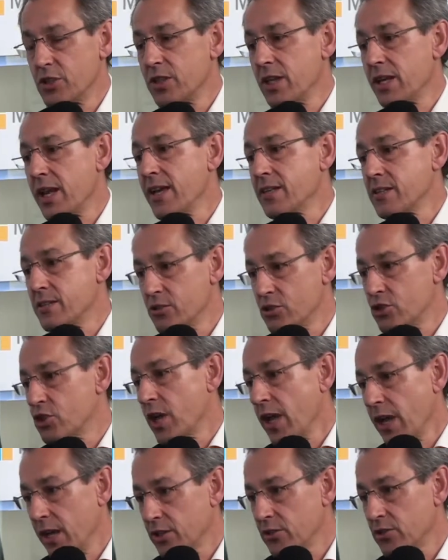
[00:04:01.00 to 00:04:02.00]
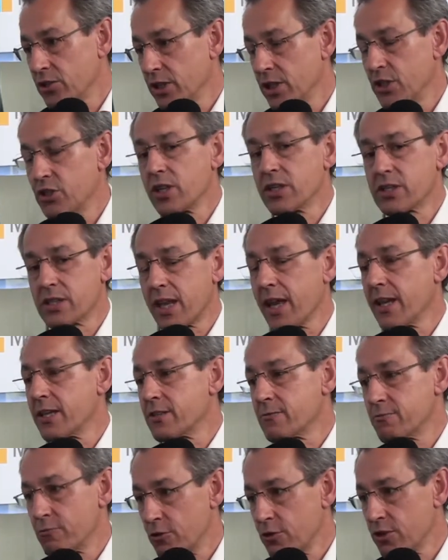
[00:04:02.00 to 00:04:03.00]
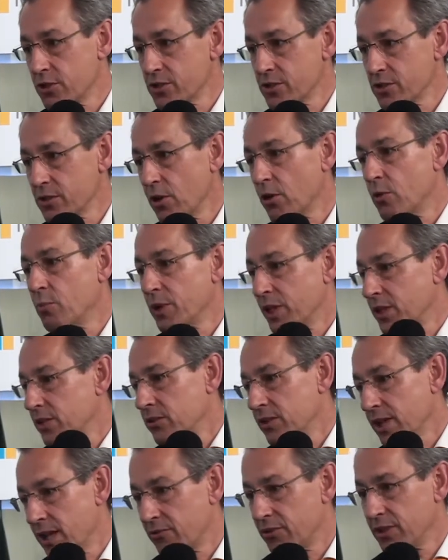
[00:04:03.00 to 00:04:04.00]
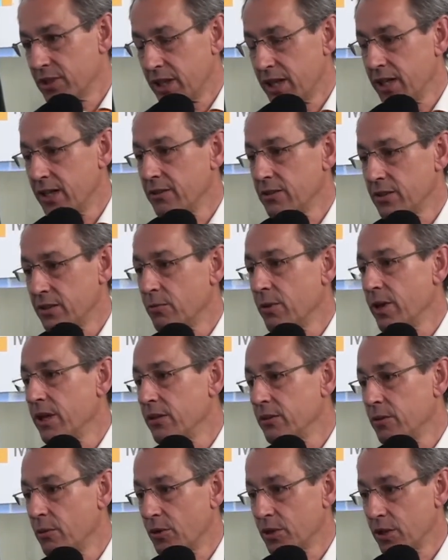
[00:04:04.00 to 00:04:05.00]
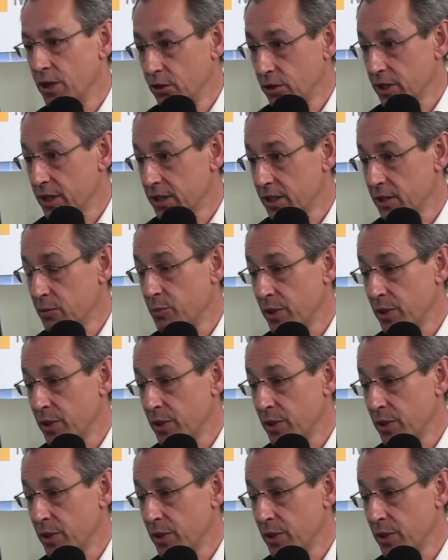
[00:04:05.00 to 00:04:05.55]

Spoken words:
that hasn't changed. It just gets worse or better every day, the way you want to look at it.